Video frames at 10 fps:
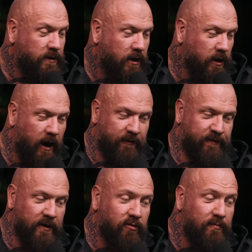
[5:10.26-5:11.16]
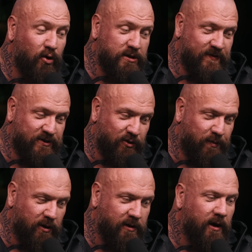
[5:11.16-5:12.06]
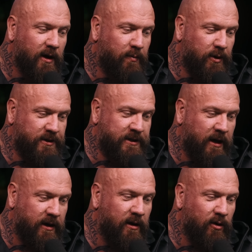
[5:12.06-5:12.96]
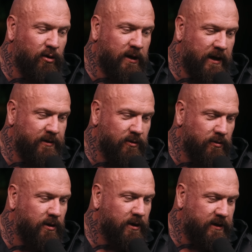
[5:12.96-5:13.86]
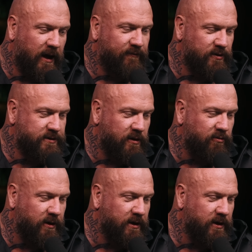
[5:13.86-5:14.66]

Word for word: D, I feel remorse for Tupac, but attacking Orlando gave us the green